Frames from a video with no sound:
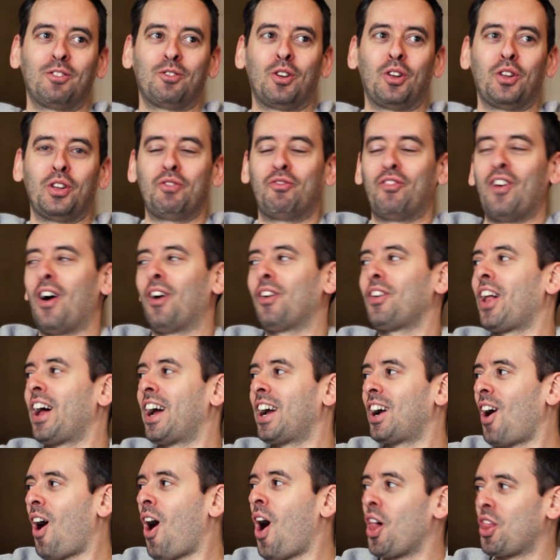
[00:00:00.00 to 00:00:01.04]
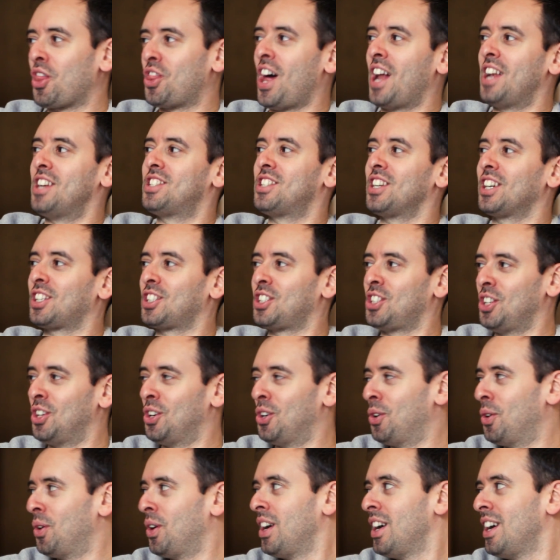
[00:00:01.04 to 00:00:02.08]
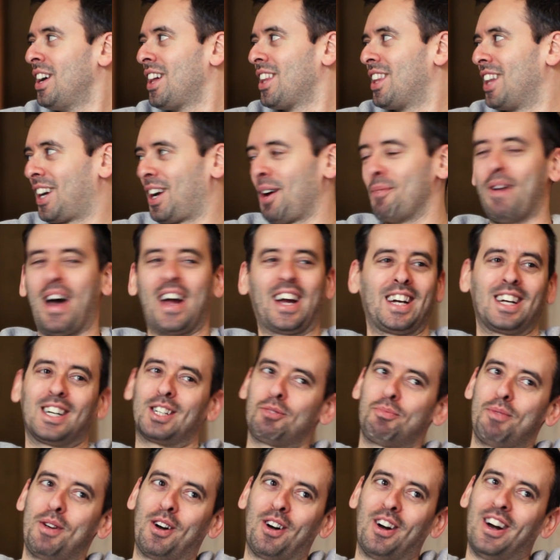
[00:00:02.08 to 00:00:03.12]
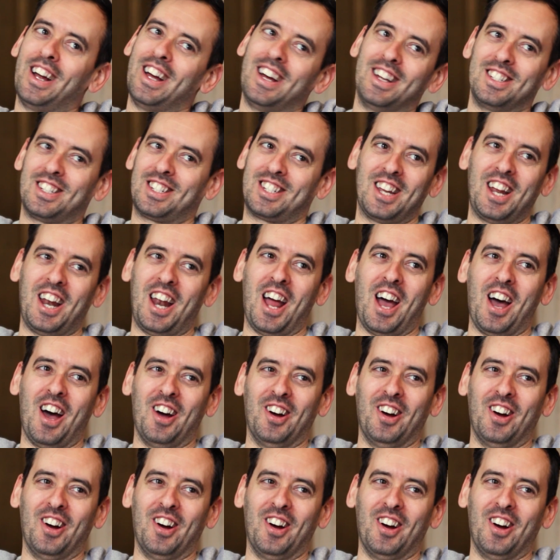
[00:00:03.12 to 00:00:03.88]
it really felt like authentic to the Quebec experience.